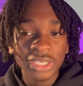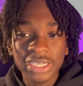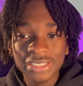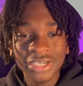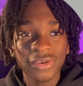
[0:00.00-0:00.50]

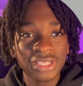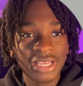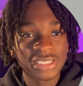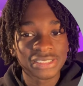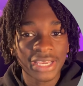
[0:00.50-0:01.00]
it's not directly
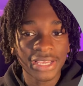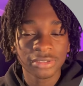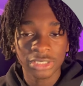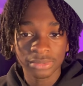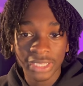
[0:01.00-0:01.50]
like saying
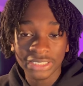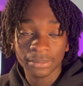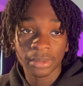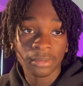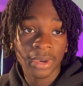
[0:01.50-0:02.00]
some things that
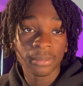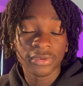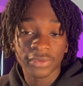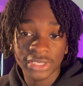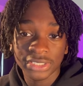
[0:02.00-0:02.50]
people might be
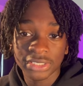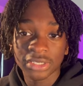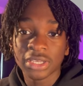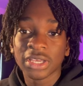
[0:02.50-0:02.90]
facing.